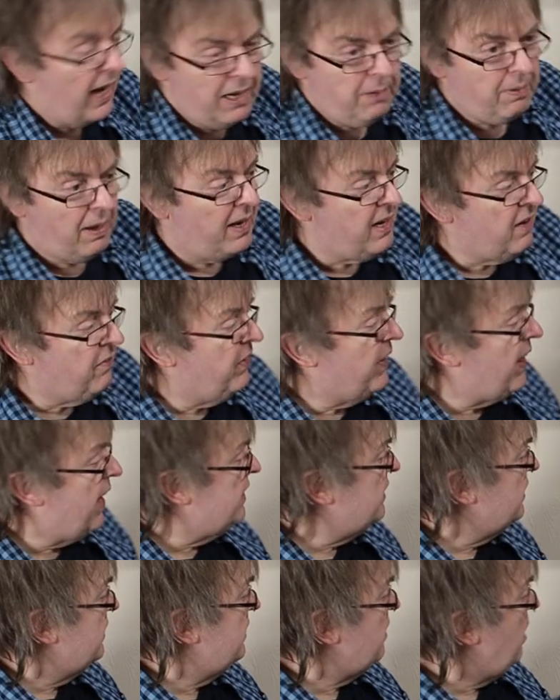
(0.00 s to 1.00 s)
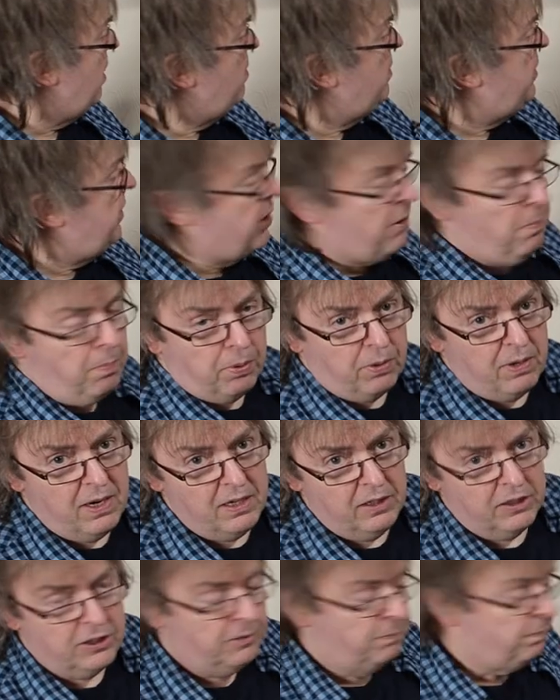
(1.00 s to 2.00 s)
Anyway, enough of that. The
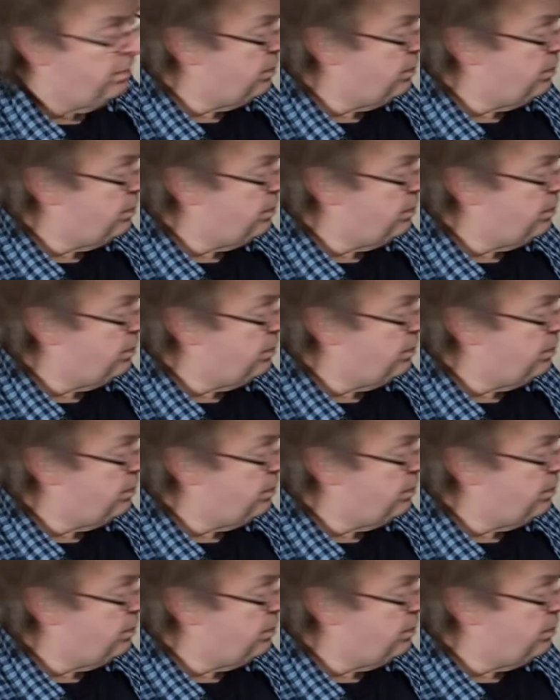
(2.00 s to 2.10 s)
print.